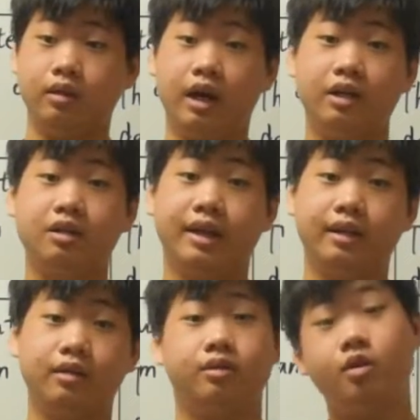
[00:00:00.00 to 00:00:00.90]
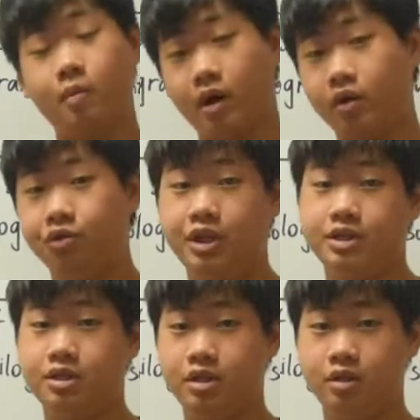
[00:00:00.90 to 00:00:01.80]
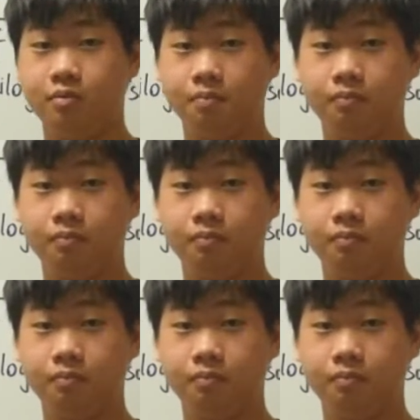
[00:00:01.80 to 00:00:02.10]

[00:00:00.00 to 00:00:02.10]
other than numerical density?